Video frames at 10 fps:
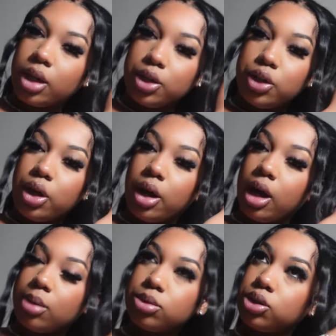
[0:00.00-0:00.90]
Y'all,
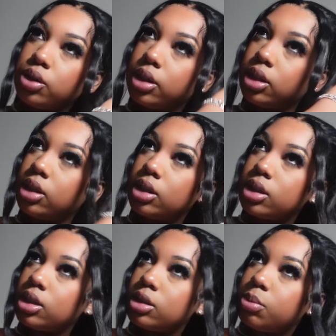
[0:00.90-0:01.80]
I'm struggling to
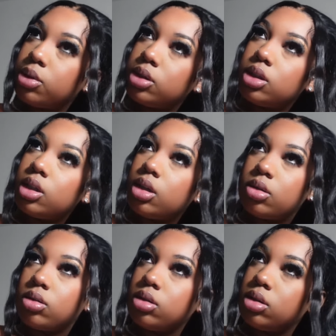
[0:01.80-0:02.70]
take this ponytail
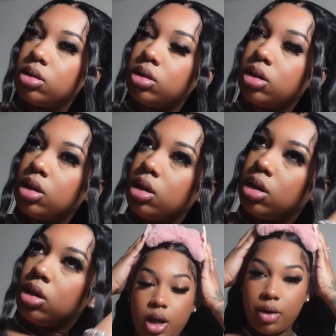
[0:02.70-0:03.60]
out.
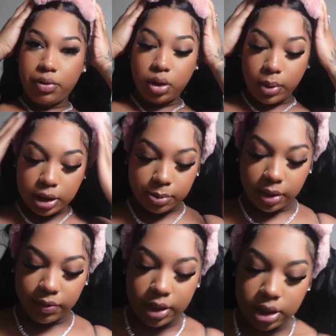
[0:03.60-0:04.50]
I'm gonna wash
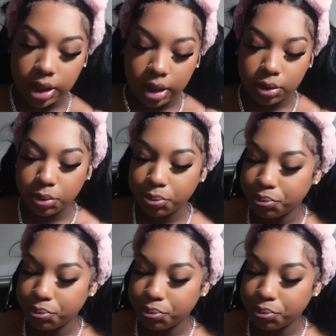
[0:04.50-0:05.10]
my face now.